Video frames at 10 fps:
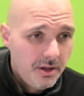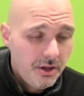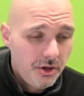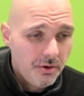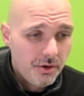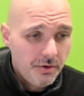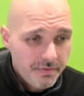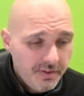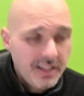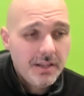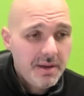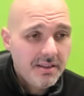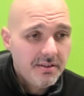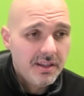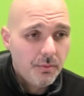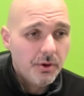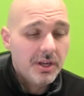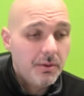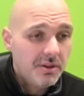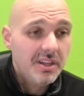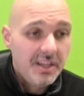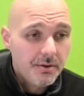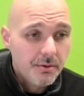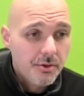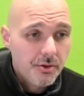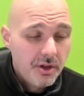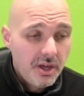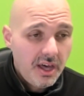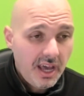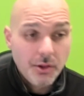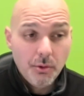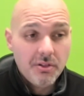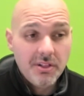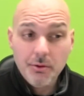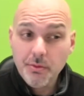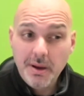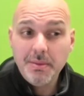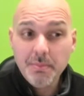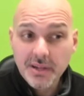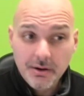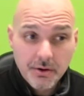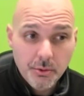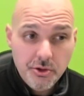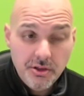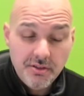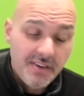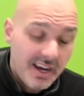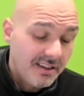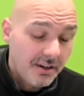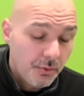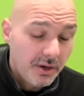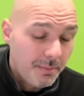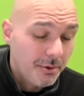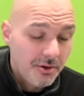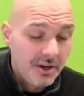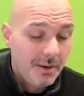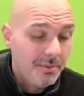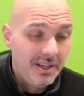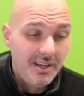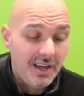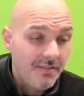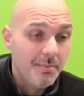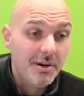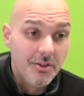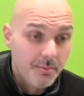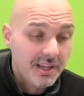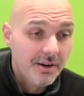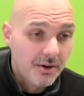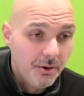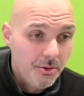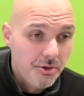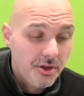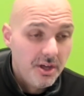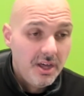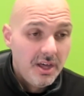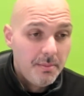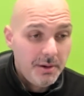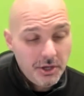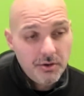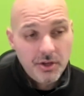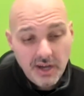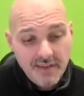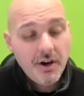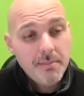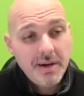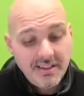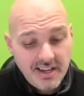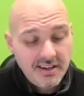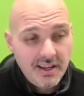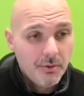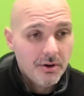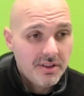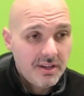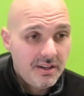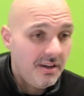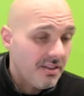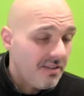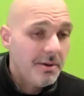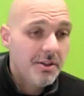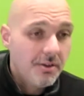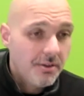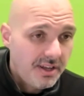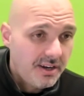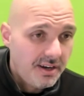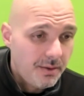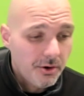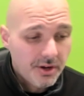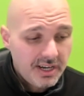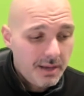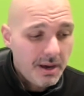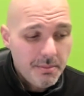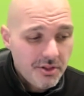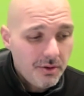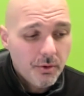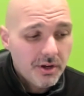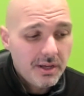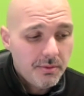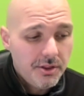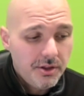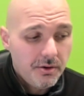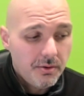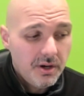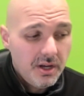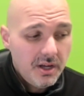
You're fundamentally working with leaders, and those leaders might be player coaches. In fact, at a 20-person company, everybody's a player coach. But I've got my day-to-day work that it does. Everybody's got the day-to-day work, and I'm still working with you